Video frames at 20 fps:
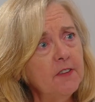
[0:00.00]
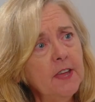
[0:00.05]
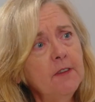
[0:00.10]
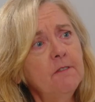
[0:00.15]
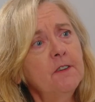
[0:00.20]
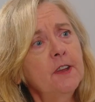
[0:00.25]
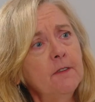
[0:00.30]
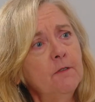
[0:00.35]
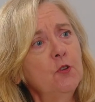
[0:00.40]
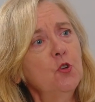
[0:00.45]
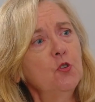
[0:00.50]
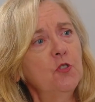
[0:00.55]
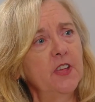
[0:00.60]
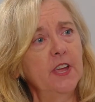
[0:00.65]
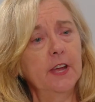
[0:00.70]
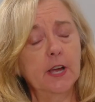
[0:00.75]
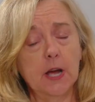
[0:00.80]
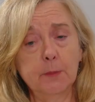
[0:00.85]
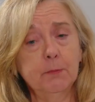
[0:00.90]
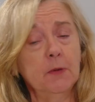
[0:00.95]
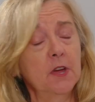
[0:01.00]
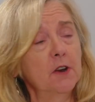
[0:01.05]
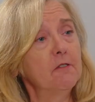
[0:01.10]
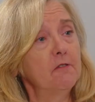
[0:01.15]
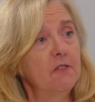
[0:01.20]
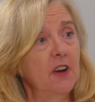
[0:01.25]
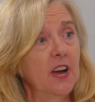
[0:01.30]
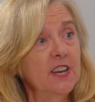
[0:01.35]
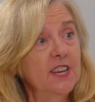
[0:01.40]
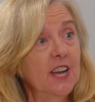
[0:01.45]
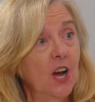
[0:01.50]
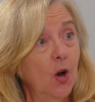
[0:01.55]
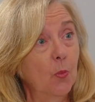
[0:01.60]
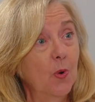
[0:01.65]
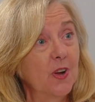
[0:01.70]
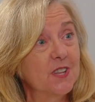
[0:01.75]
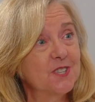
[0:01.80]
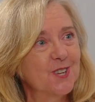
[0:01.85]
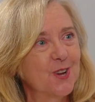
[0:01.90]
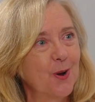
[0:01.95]
Even if you think I'm going to find out
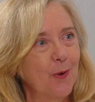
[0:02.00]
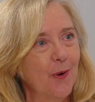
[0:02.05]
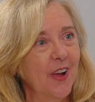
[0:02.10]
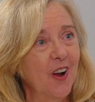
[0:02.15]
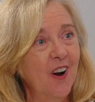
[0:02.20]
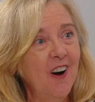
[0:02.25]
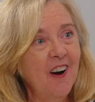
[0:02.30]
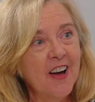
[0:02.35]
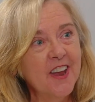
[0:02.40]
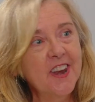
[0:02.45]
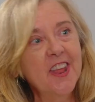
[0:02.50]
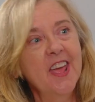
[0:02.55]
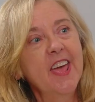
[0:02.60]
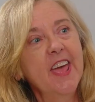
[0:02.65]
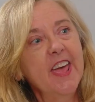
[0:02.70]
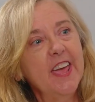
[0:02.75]
what's going on,